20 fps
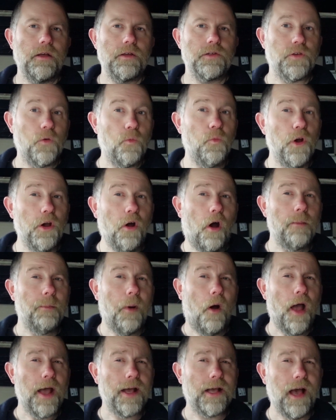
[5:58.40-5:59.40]
So would I
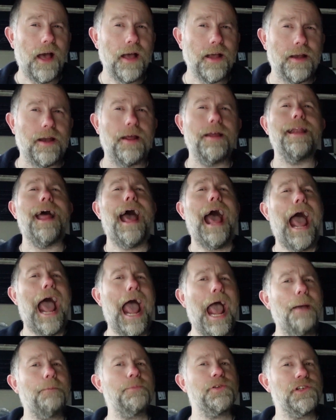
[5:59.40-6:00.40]
buy again? And
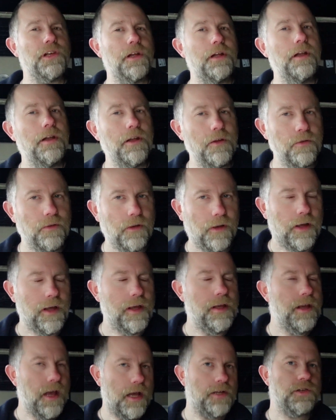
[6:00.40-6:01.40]
absolutely,
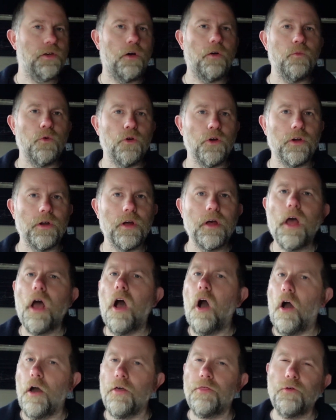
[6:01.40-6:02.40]
yes I would.
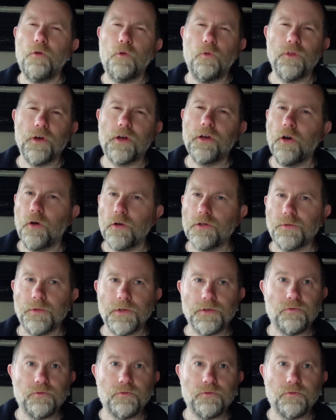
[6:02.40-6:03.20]
I thought the cost was